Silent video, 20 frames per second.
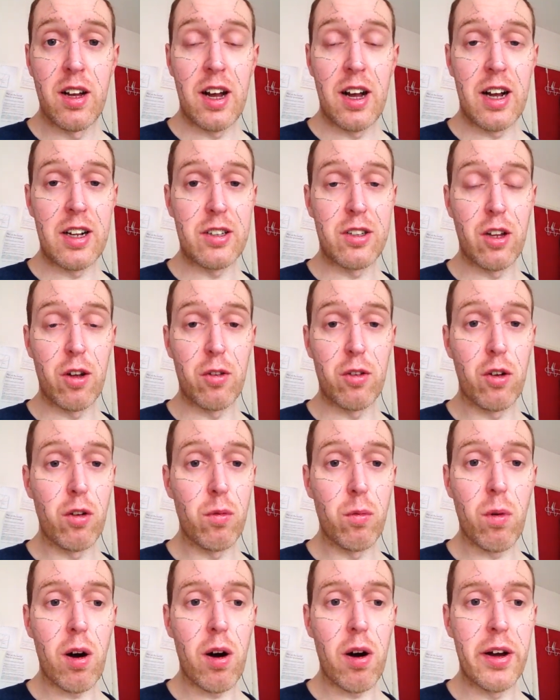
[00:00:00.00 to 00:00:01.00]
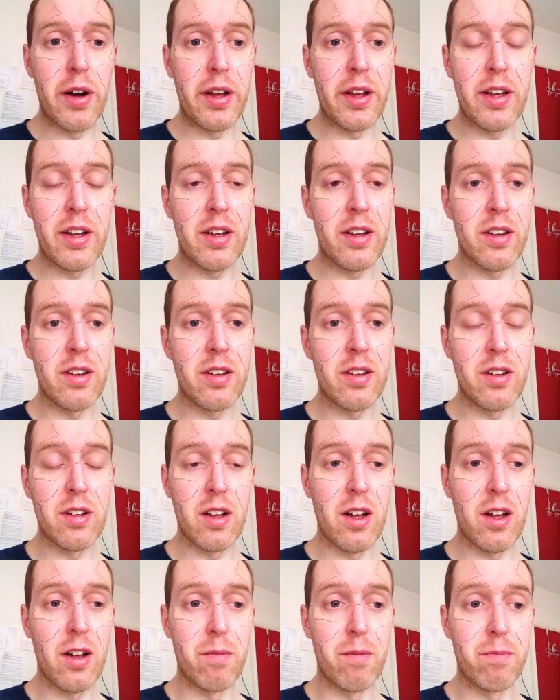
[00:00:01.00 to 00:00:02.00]
I don't know why. I
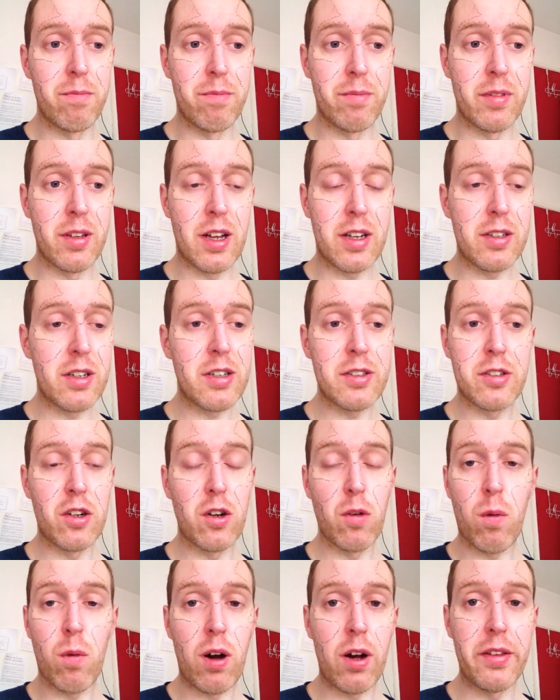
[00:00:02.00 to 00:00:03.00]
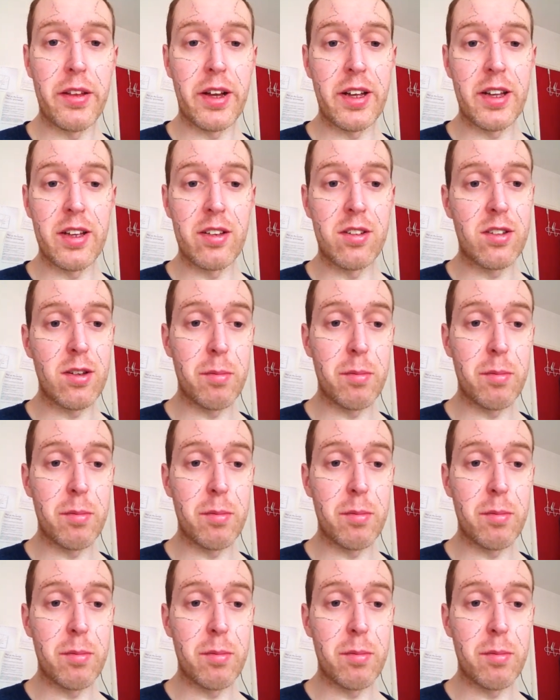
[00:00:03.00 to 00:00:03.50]
don't know why that is.